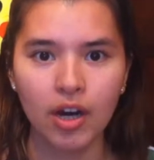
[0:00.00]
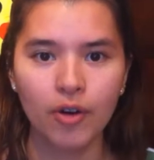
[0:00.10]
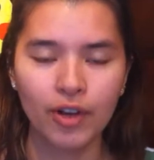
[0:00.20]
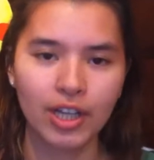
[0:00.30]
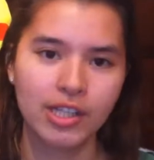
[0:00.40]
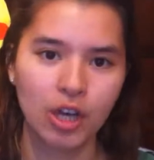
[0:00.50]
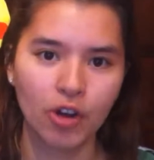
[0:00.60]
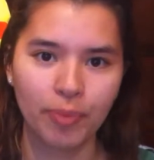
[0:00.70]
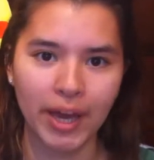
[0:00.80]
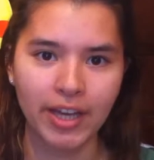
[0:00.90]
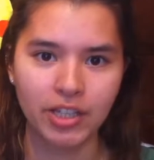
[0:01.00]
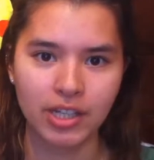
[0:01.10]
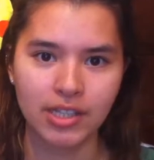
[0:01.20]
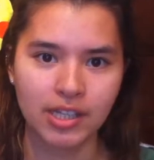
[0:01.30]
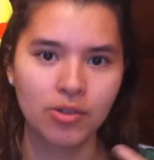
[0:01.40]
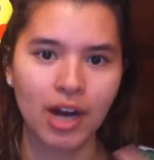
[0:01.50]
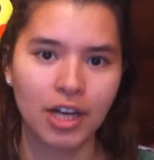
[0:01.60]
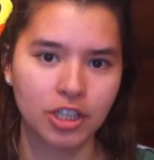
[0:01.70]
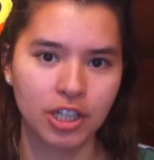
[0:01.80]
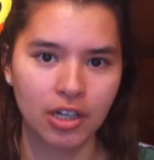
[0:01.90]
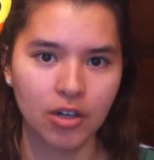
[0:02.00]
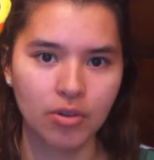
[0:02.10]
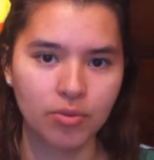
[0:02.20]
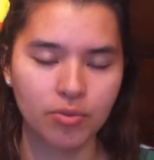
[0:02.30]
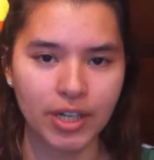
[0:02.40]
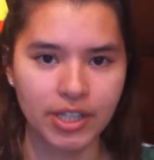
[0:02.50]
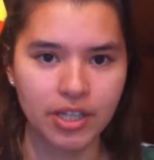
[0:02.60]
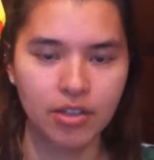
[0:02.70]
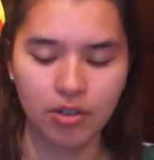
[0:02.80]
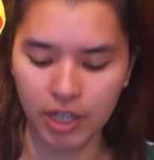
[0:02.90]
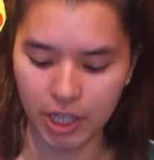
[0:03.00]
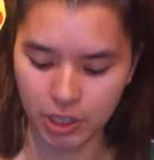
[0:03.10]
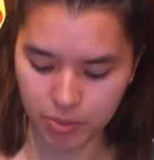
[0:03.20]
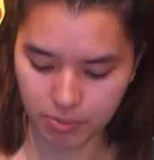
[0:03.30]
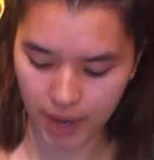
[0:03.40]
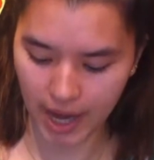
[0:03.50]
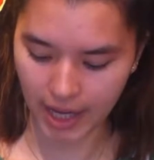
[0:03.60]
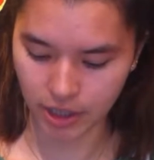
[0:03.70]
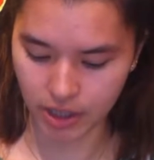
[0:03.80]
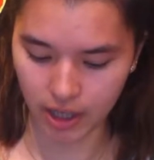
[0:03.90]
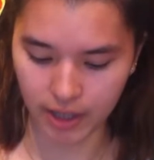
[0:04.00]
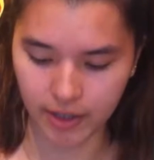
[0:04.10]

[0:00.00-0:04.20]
although there's a lot of pages, there's not actually a lot written on each page.